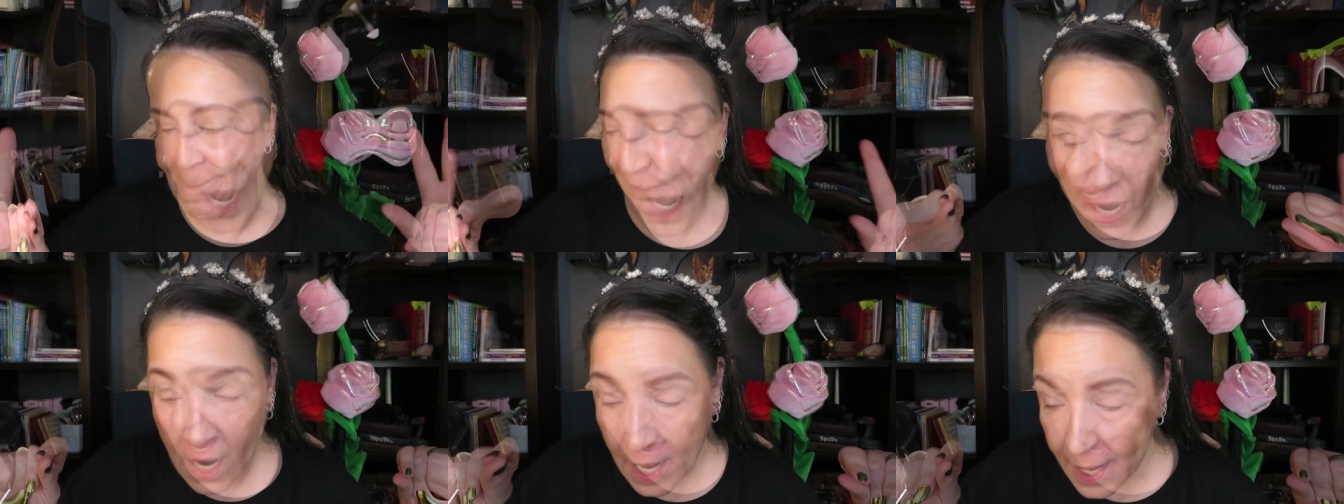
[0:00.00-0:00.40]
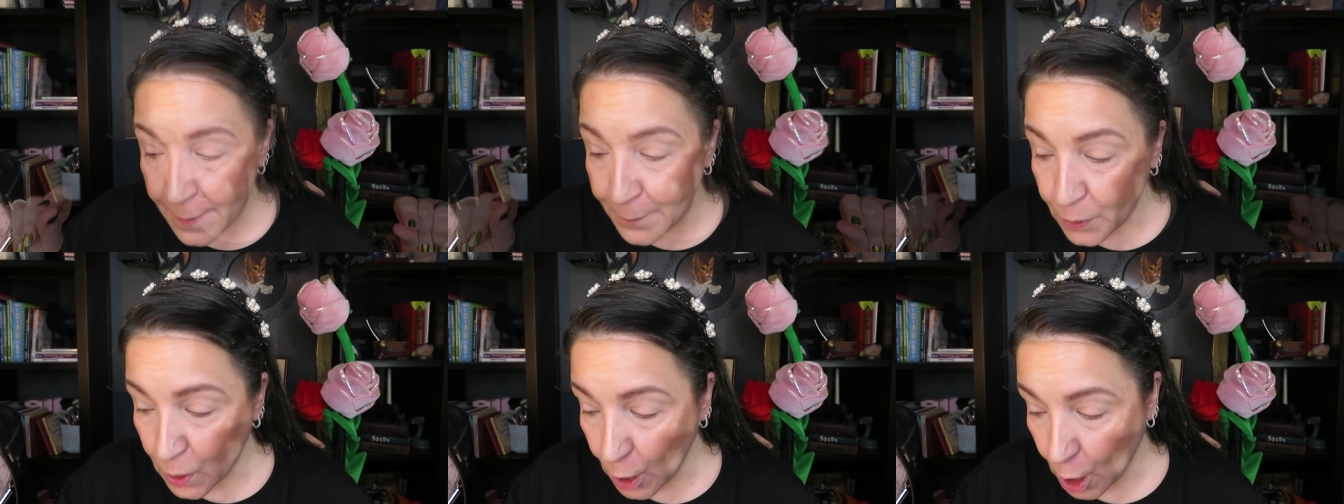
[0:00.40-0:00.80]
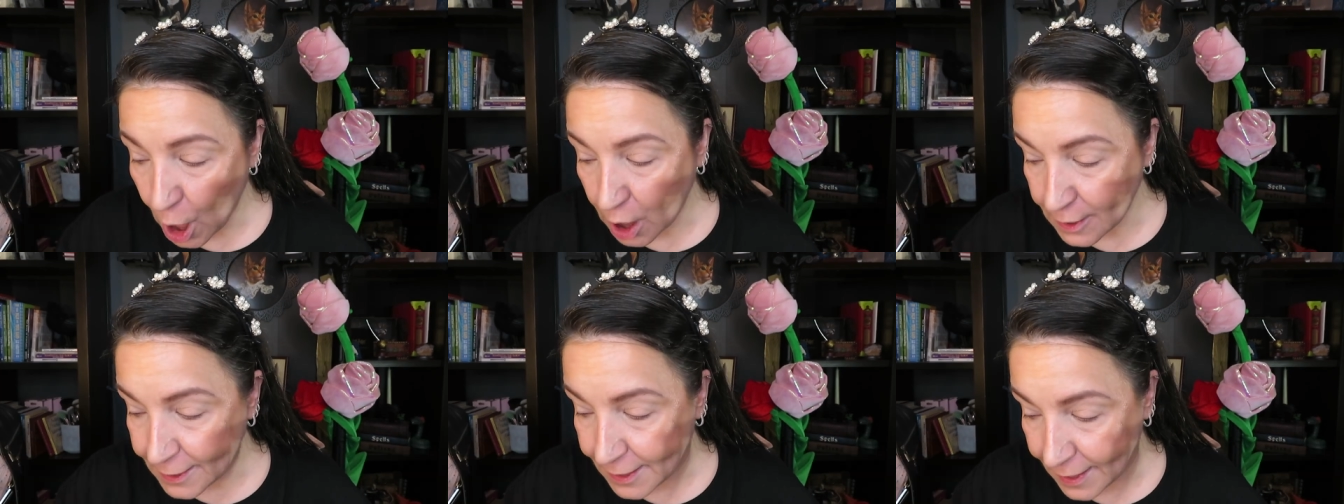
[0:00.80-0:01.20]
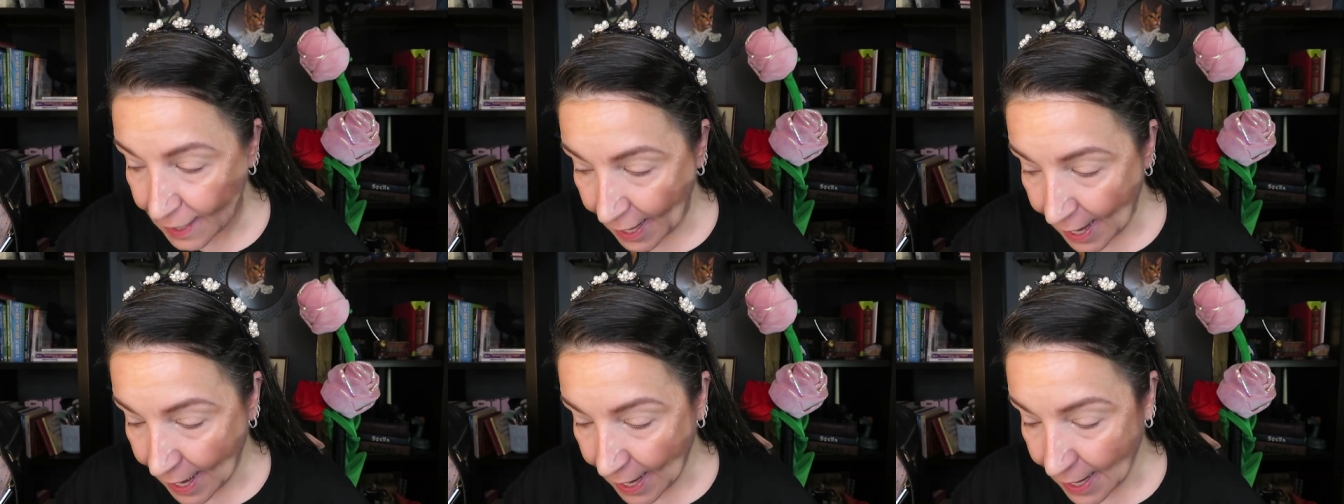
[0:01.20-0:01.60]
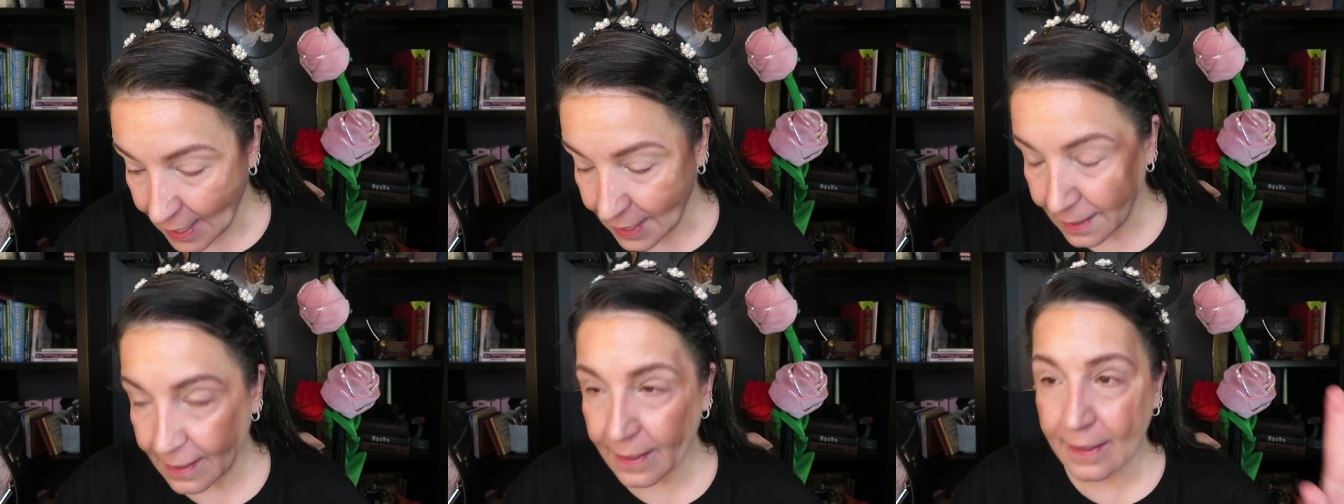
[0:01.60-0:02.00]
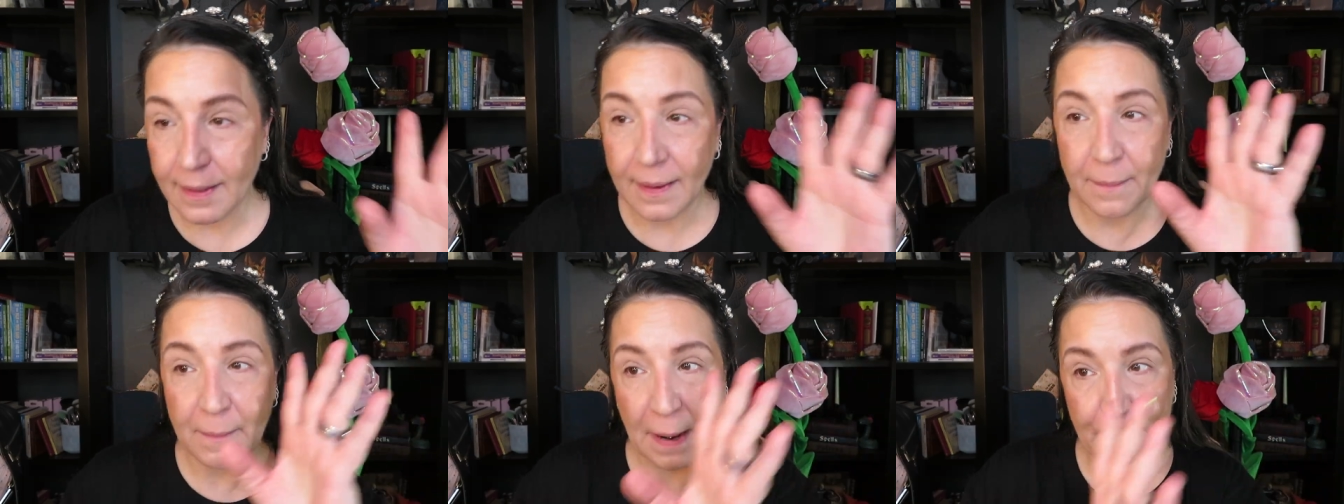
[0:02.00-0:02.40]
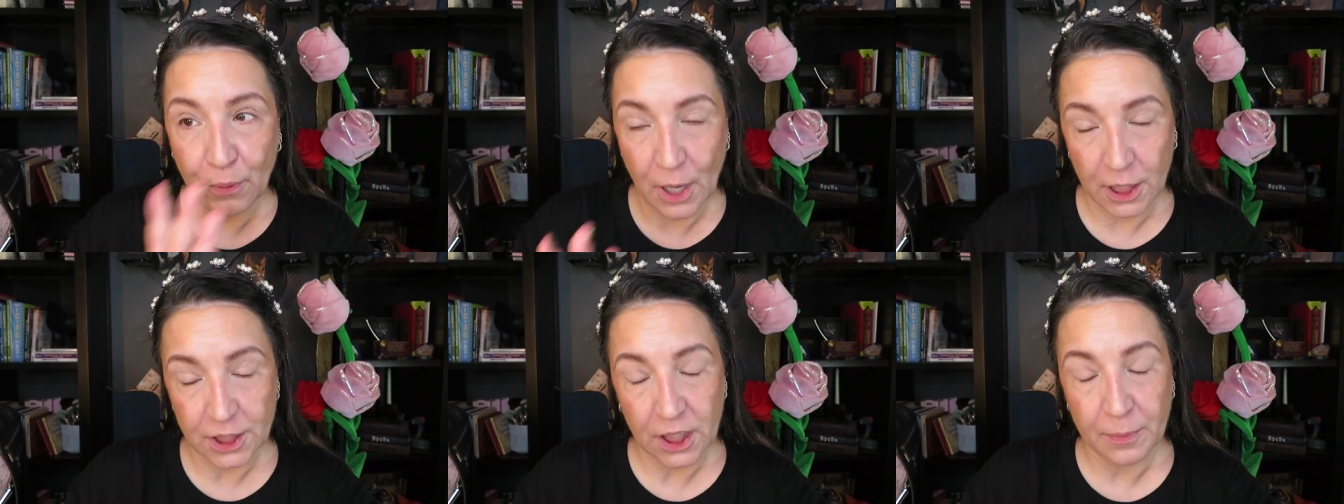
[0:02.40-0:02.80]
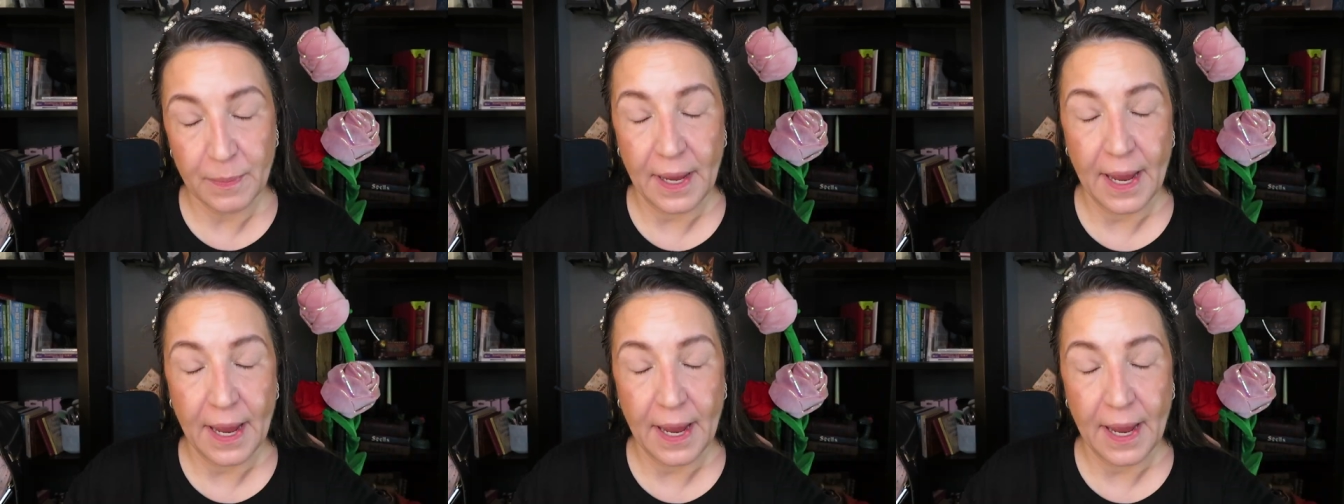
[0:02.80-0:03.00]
I put on today my Project